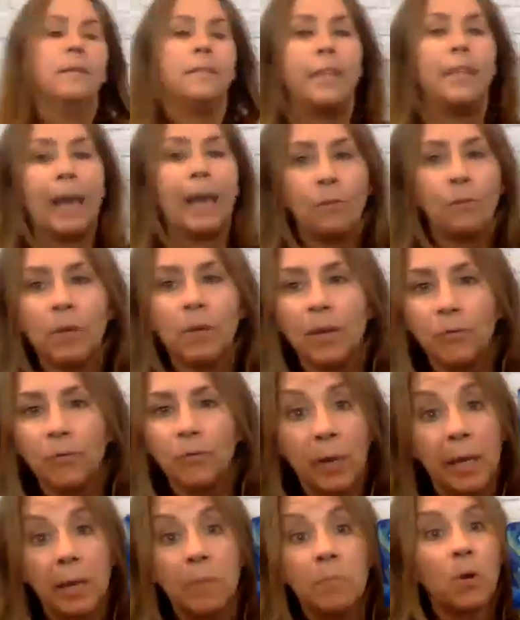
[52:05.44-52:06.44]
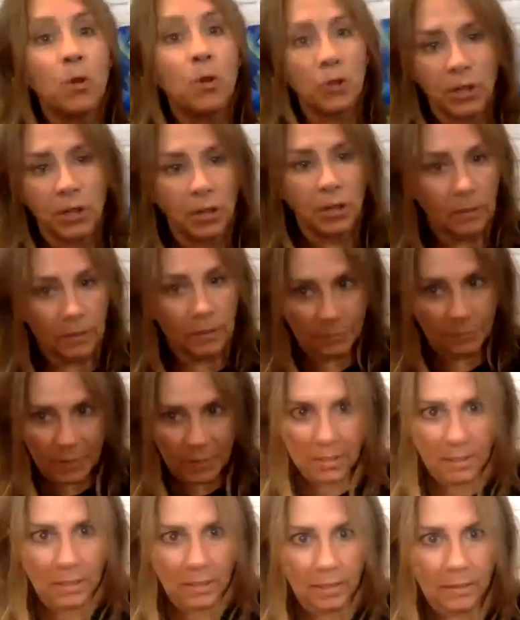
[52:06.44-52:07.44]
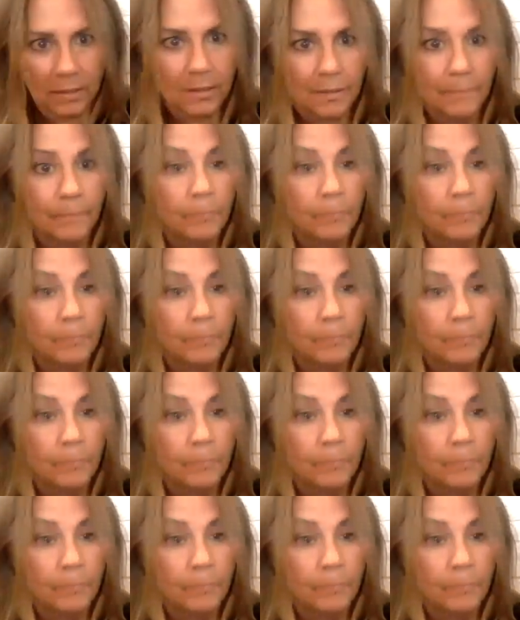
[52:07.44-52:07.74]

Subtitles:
That will give you emotional distance.